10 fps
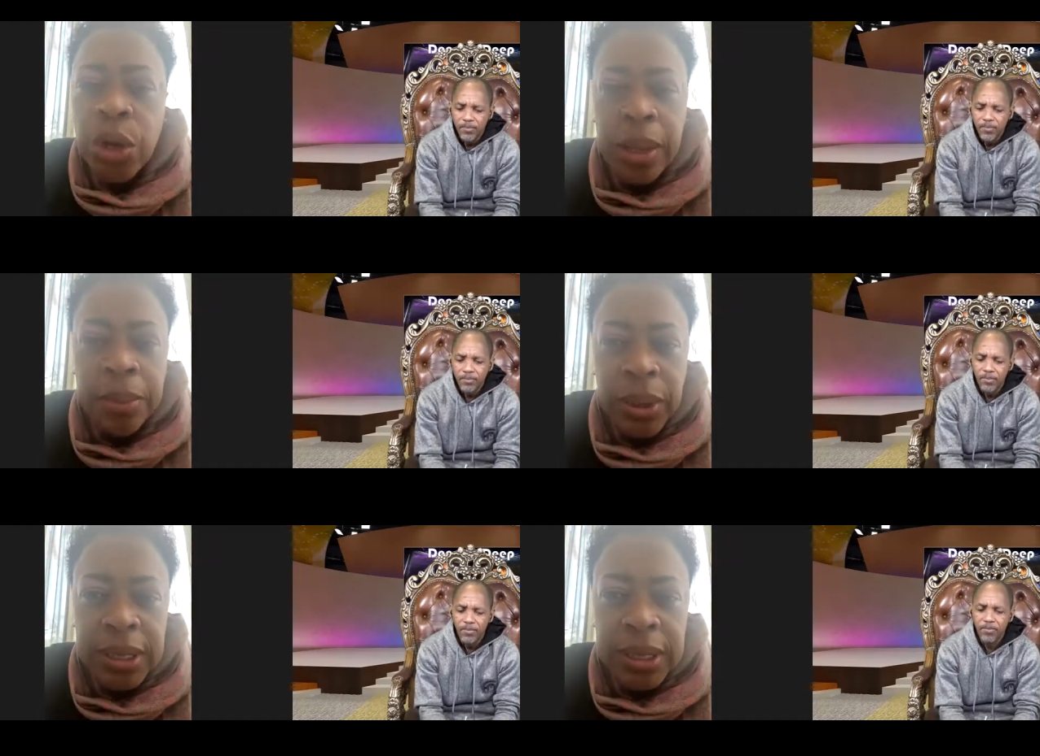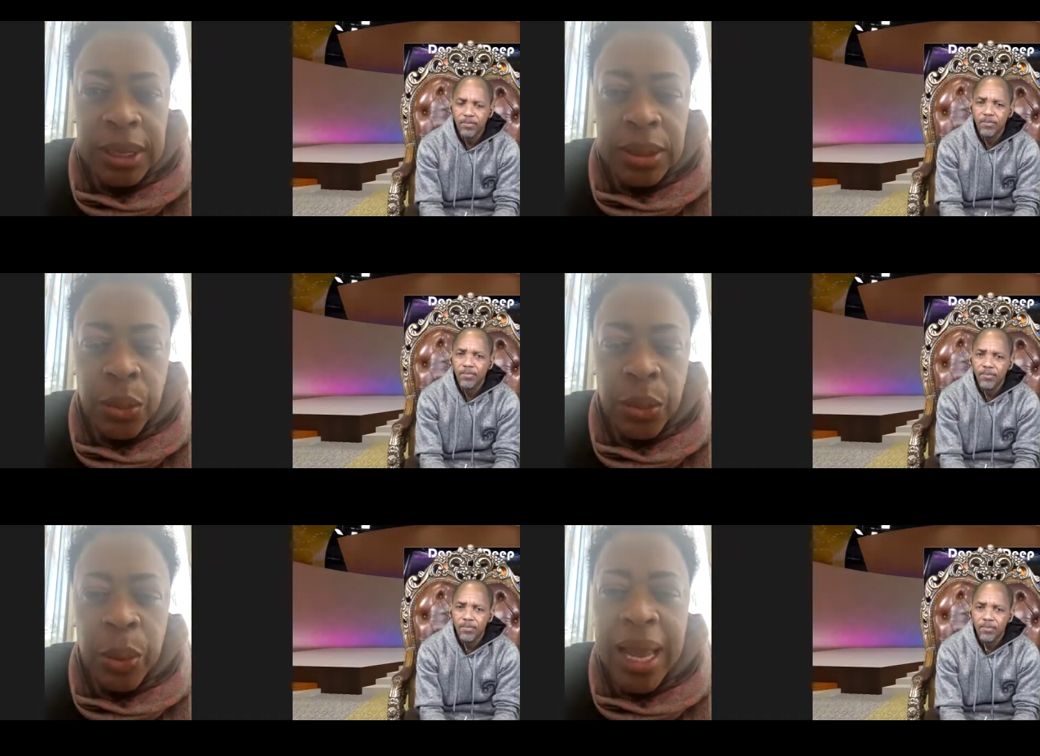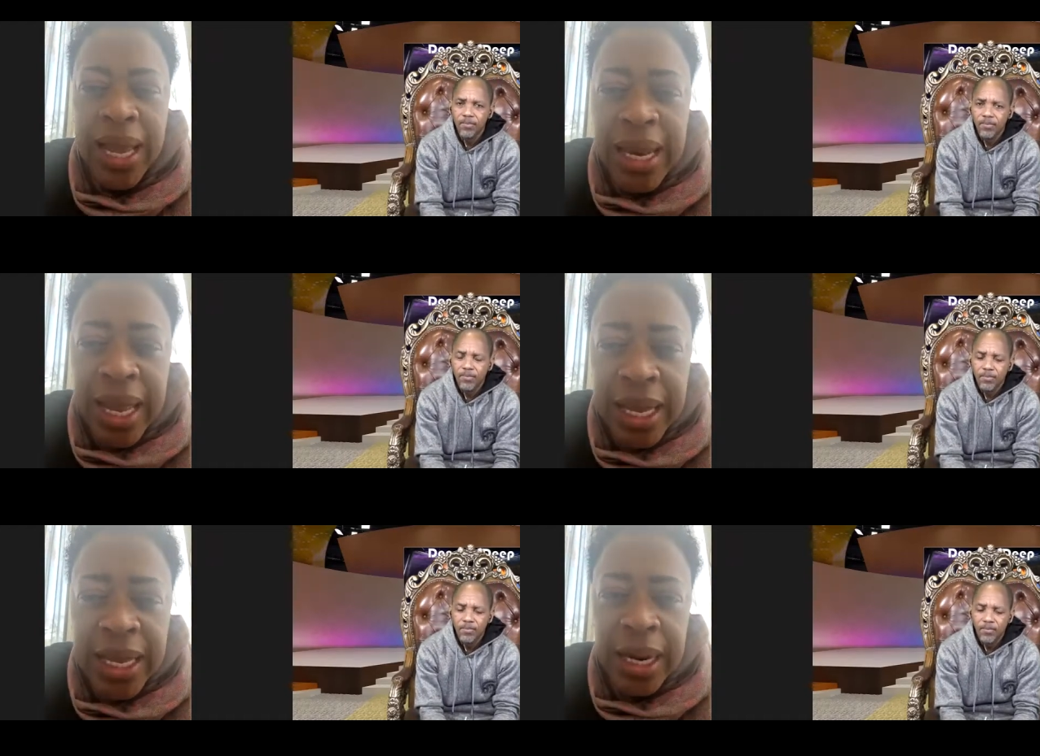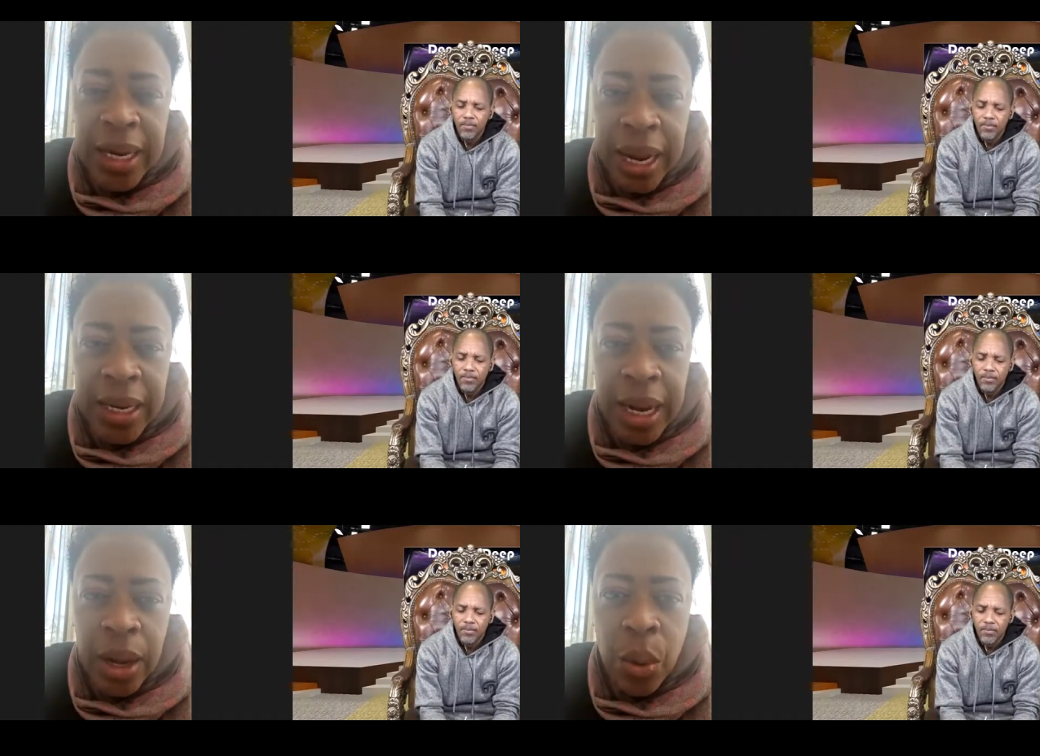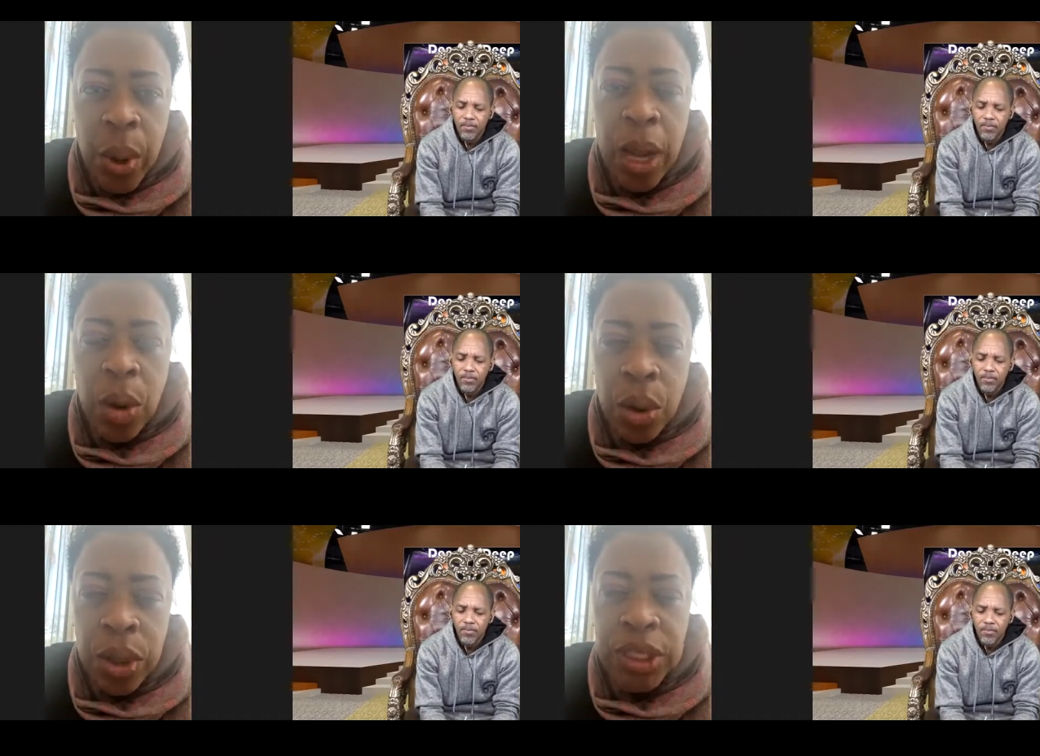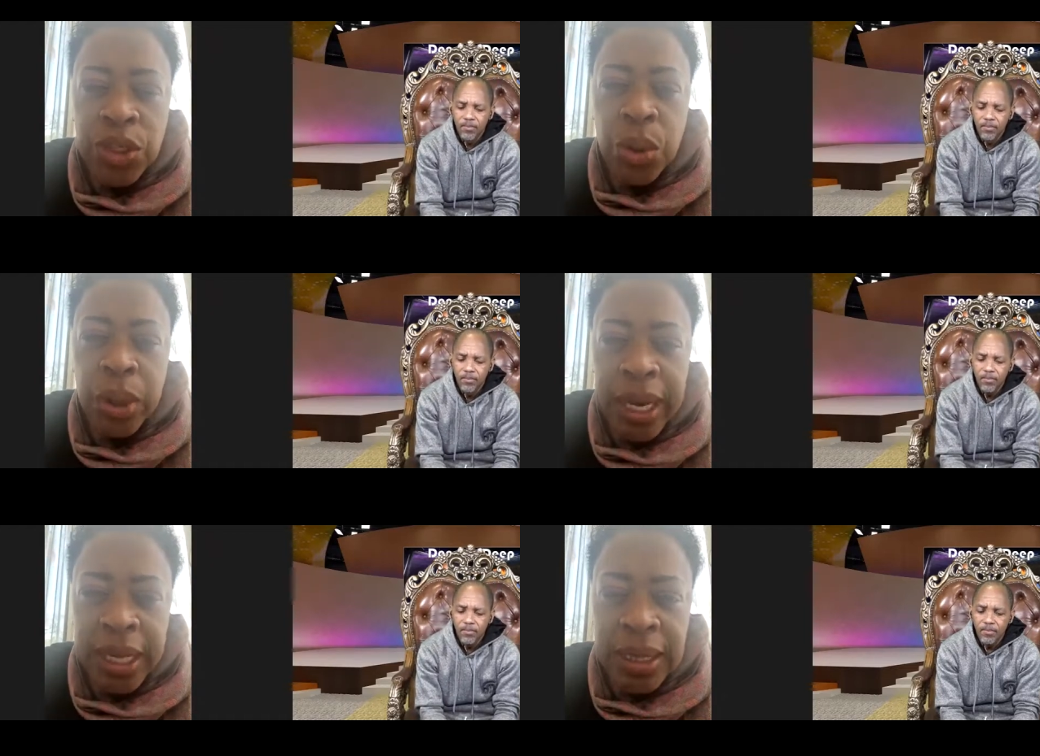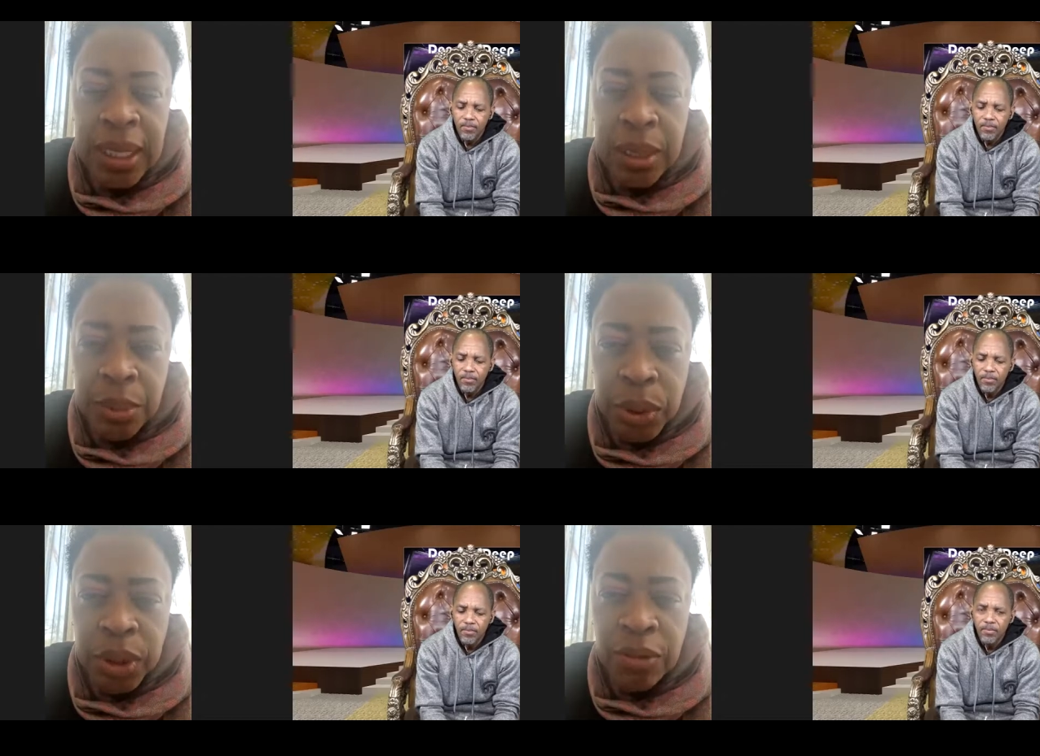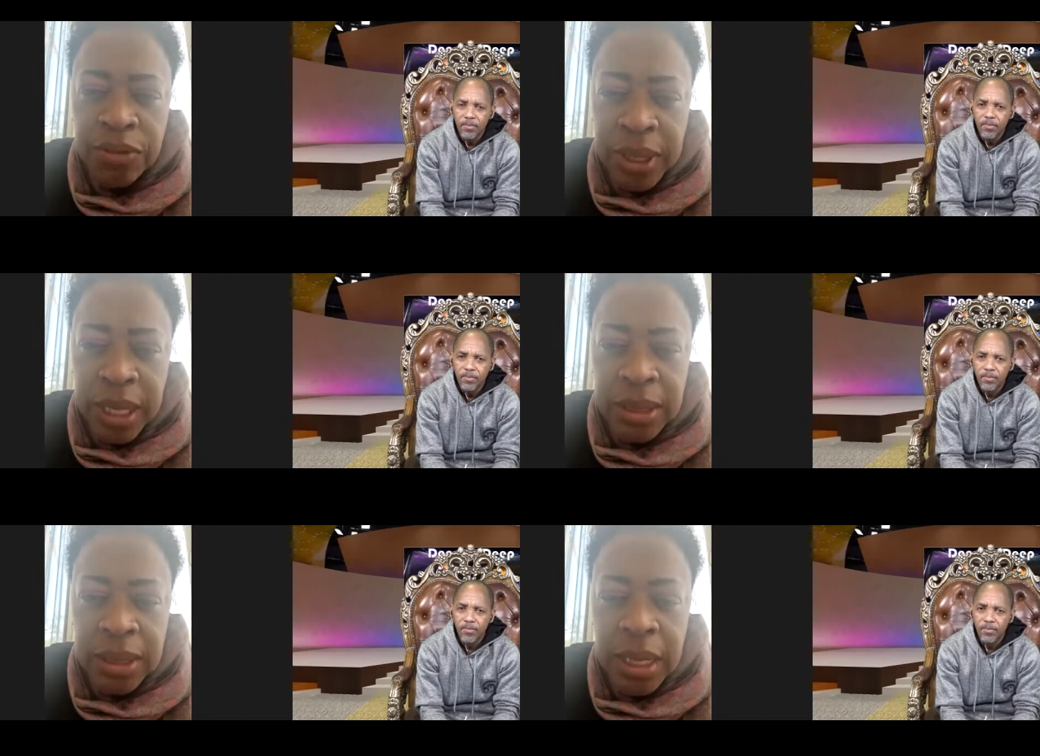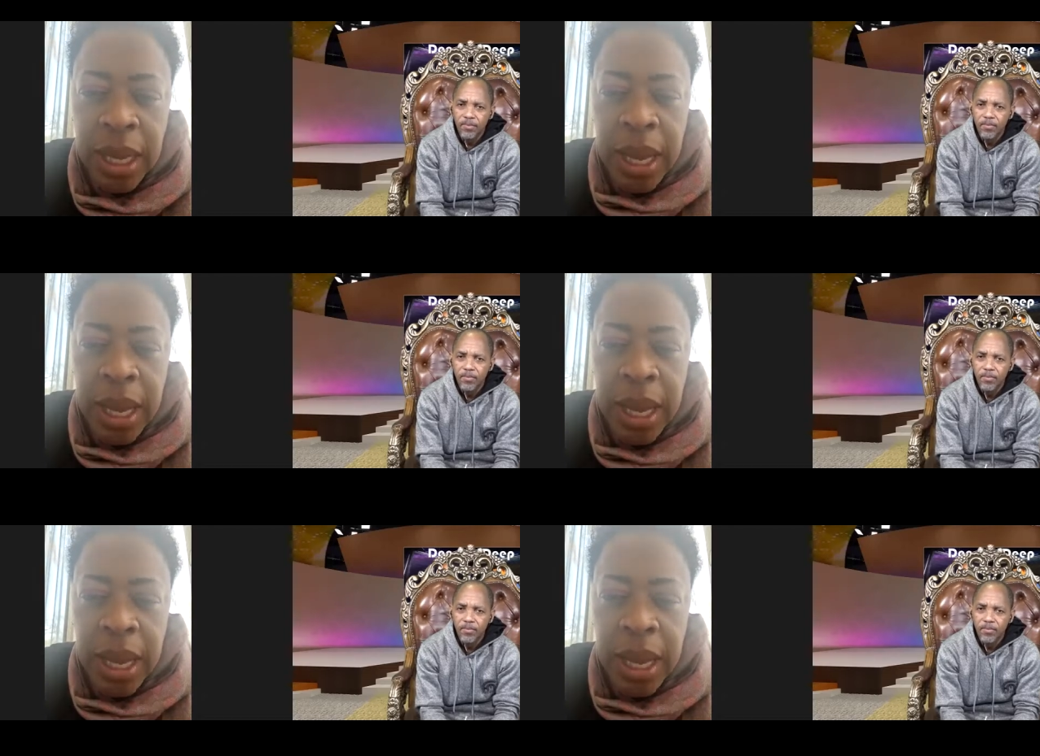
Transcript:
Speaker 1: important. We are in an era right now where God is connecting the body of Christ.